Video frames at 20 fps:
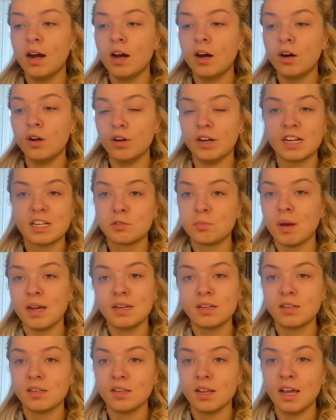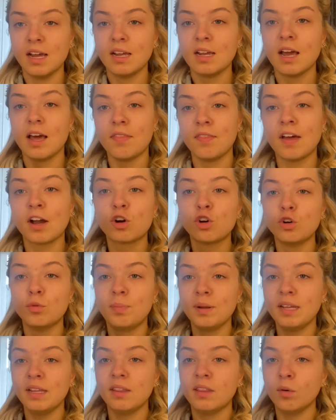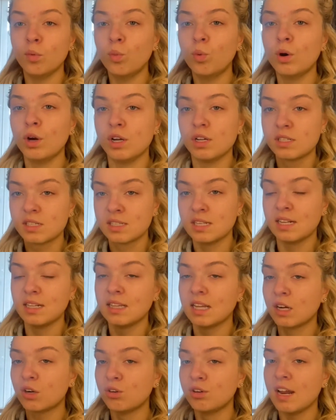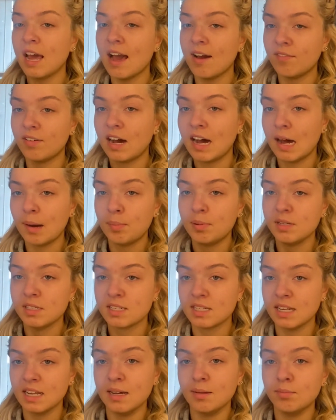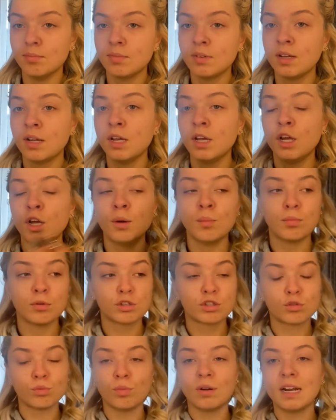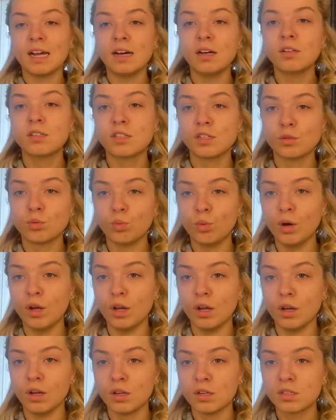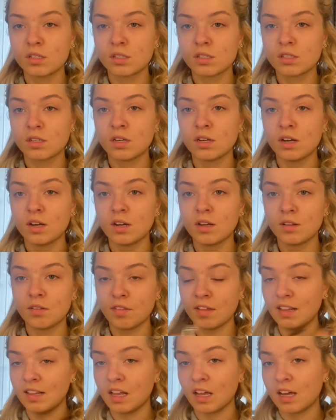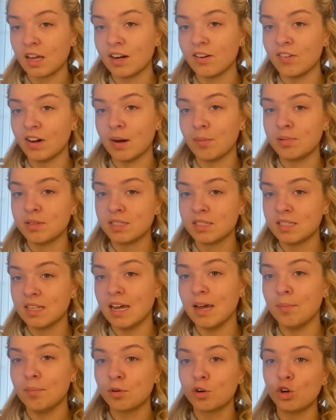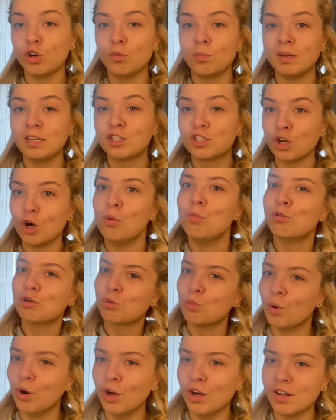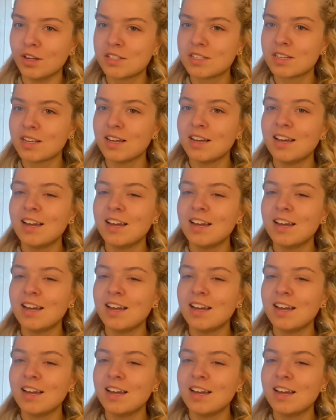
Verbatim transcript: unexpectedly and that could be the worst thing that could ever happen to them but someone else's worst thing that could ever happen to them could be so much worse.